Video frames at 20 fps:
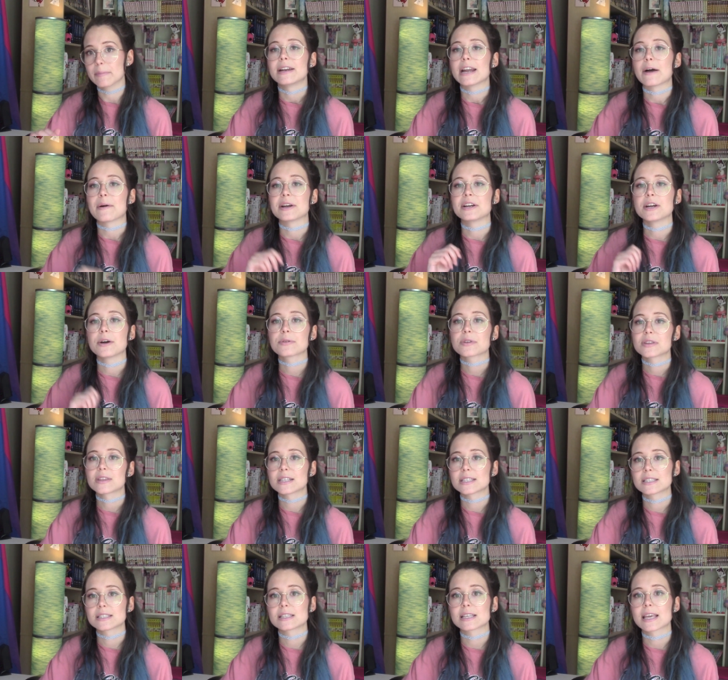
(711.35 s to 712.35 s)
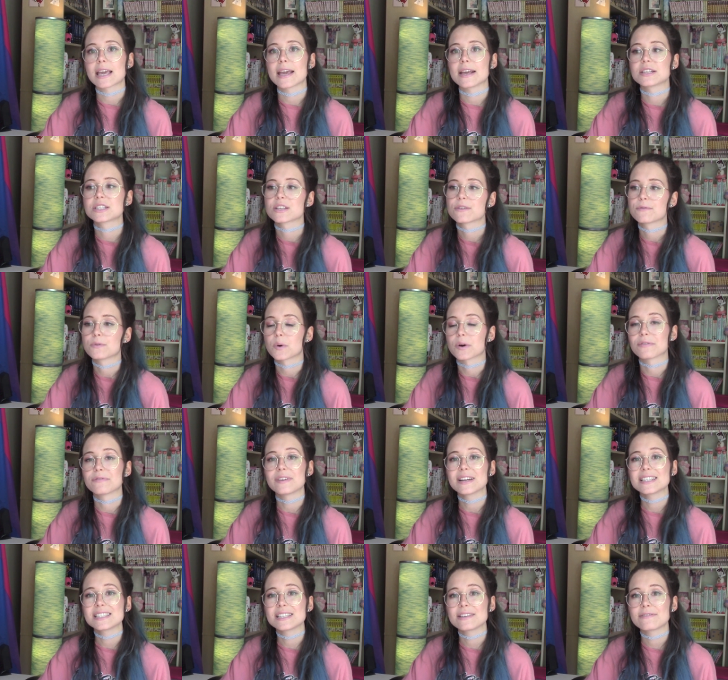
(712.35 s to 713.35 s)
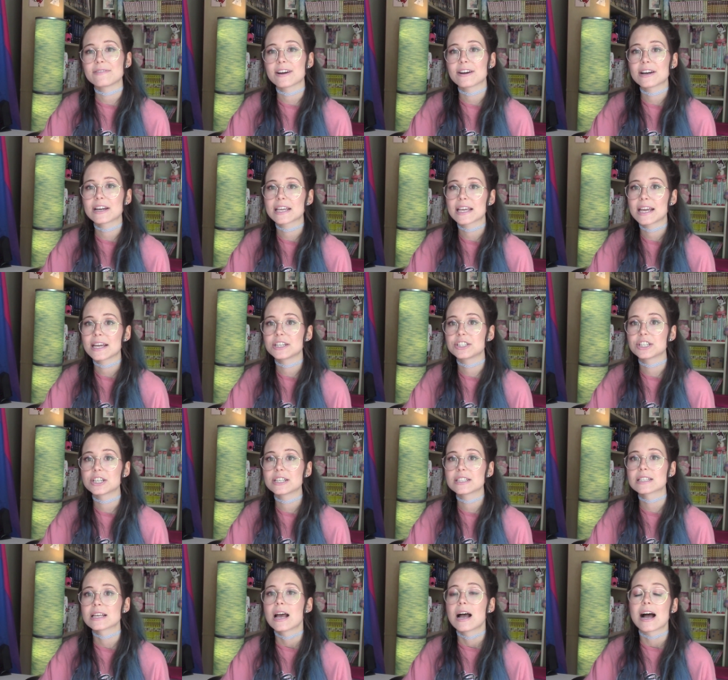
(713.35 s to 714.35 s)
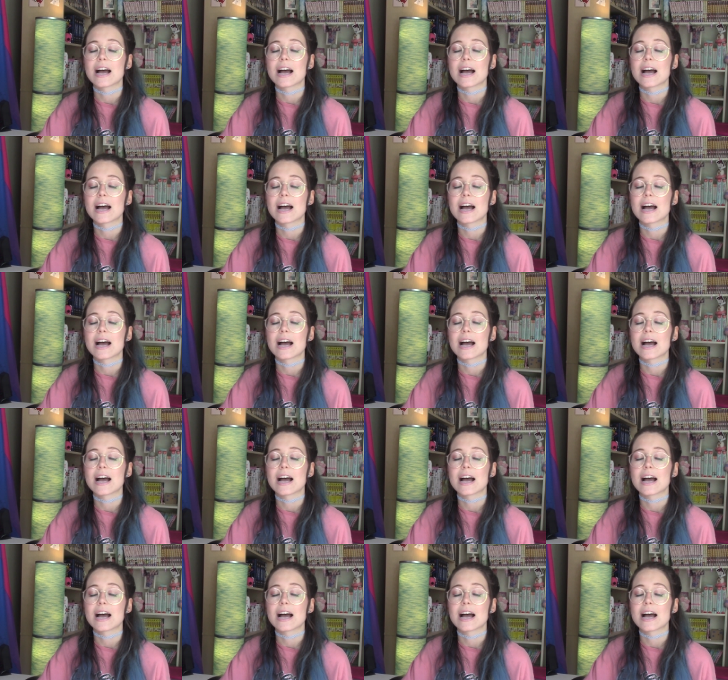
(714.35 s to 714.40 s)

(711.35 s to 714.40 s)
Now, I know that this is the case for feisty ferret cages,